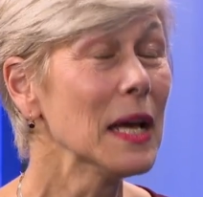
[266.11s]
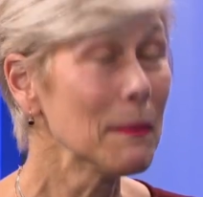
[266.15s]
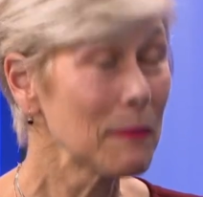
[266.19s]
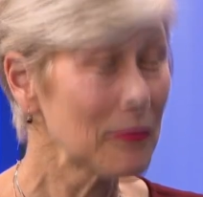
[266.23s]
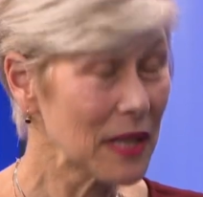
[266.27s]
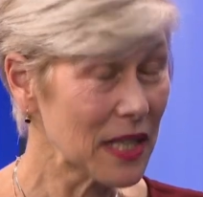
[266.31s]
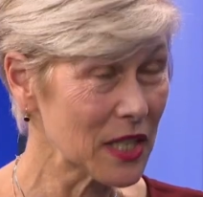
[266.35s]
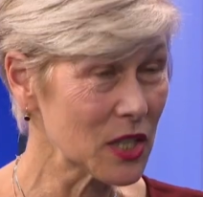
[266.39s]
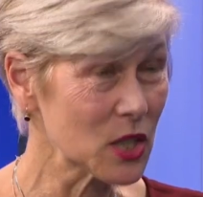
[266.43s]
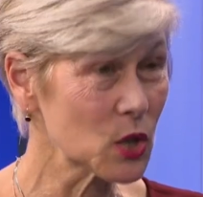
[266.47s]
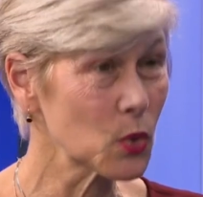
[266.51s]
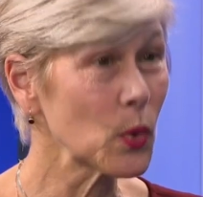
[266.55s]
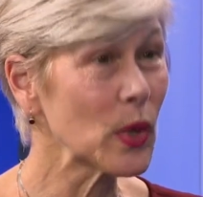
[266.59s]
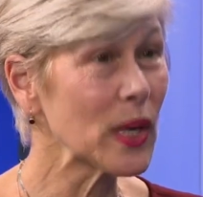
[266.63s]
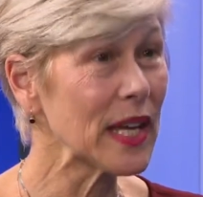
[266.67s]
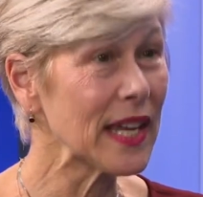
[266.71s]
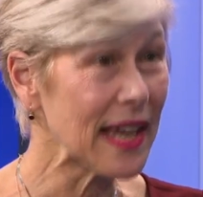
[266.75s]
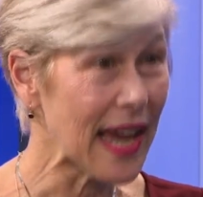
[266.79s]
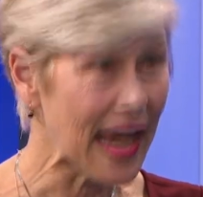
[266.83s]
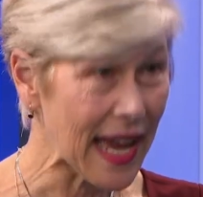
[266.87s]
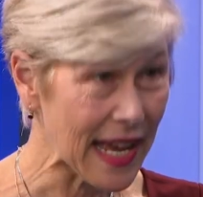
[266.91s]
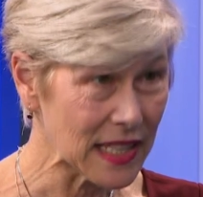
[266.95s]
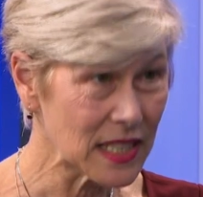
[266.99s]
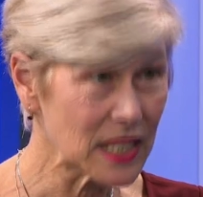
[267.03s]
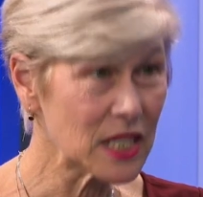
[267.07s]
because we
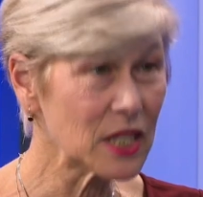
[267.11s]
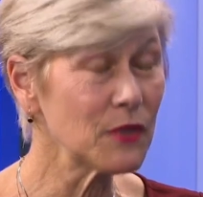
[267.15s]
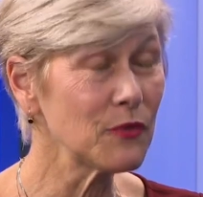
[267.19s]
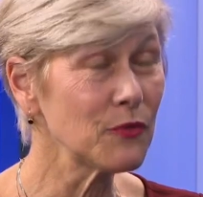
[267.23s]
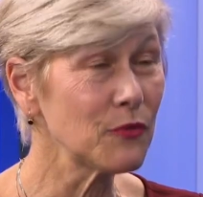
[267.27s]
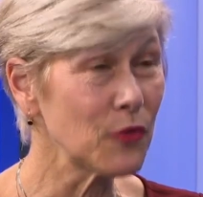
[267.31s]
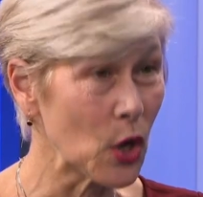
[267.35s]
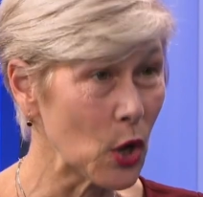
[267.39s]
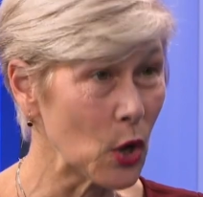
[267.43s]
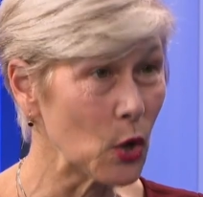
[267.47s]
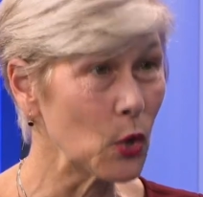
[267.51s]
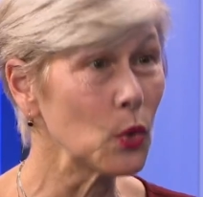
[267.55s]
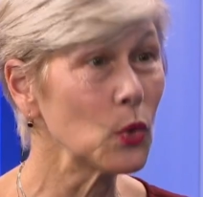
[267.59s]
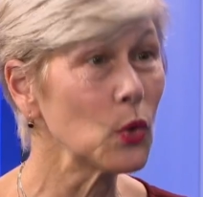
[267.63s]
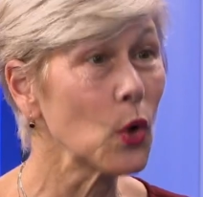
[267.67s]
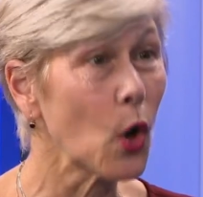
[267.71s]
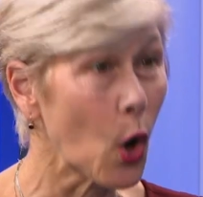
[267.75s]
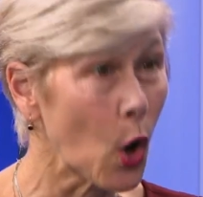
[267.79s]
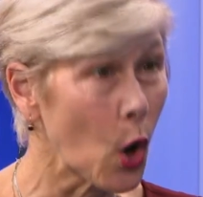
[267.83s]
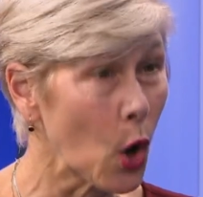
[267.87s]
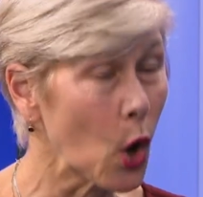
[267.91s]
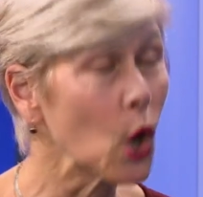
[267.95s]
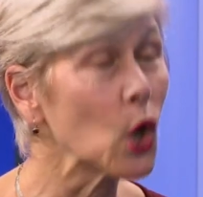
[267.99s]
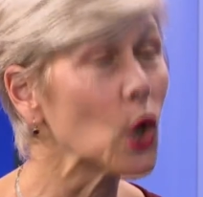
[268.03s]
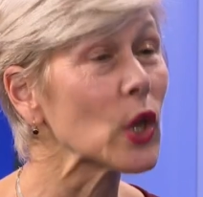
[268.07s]
had to vote
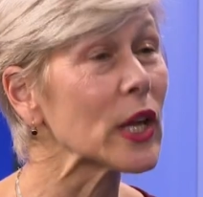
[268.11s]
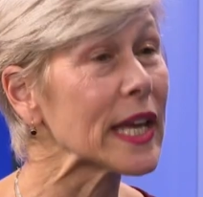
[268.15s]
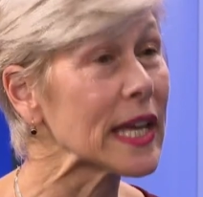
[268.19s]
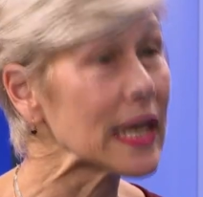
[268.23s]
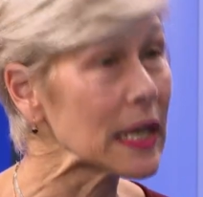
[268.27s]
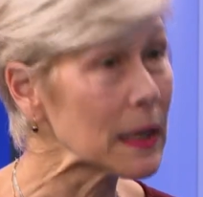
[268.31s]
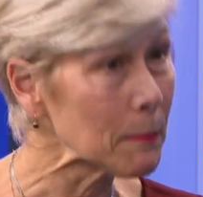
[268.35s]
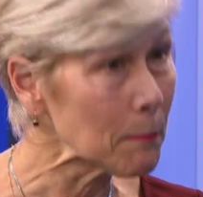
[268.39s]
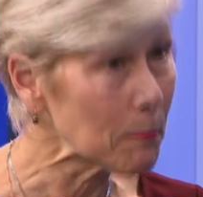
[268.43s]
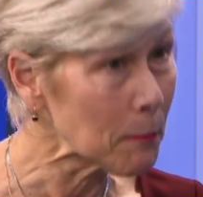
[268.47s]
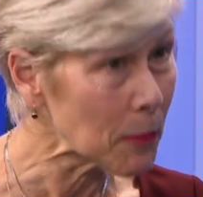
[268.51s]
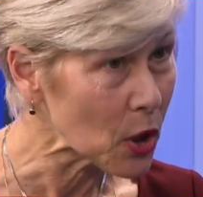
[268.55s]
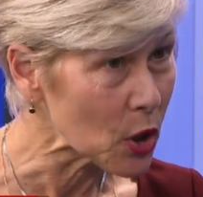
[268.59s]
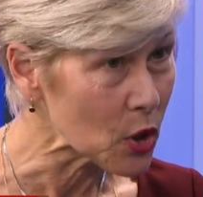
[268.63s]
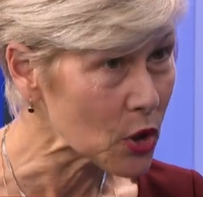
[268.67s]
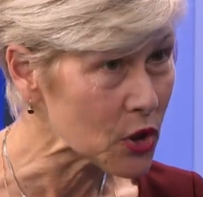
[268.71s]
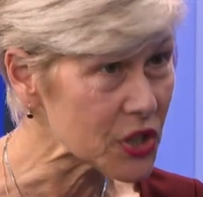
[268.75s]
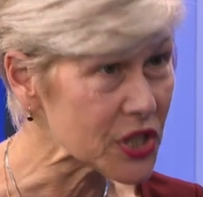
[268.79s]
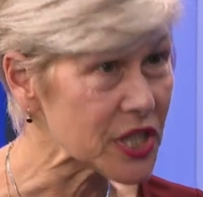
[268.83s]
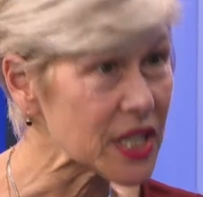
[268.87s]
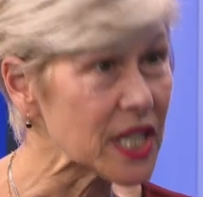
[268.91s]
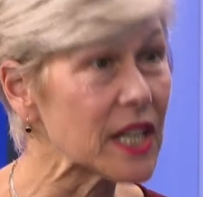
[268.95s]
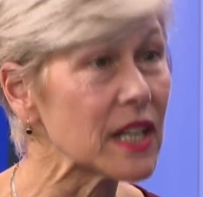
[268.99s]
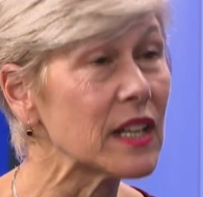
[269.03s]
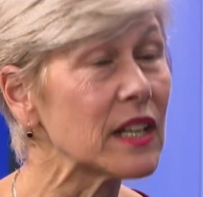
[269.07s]
all in
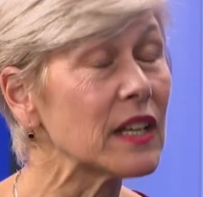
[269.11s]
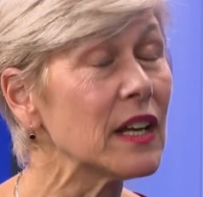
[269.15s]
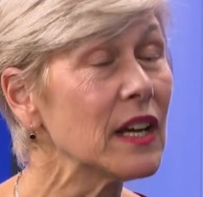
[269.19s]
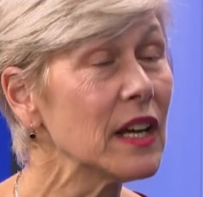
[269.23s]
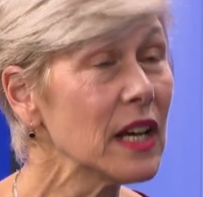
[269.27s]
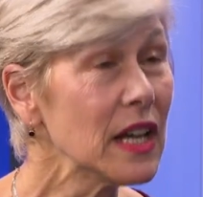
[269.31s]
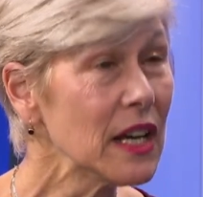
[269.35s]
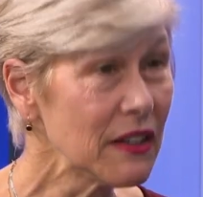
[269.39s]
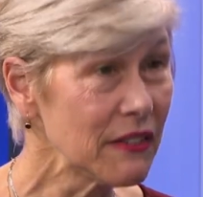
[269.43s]
person,